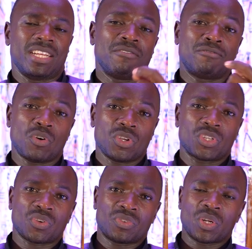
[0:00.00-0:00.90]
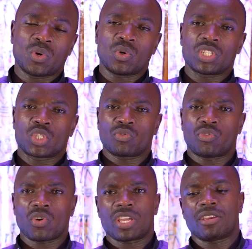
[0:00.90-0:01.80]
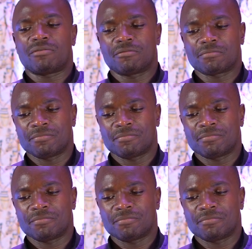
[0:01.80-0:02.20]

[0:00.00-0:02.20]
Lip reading: the voice of the Lord to forgive,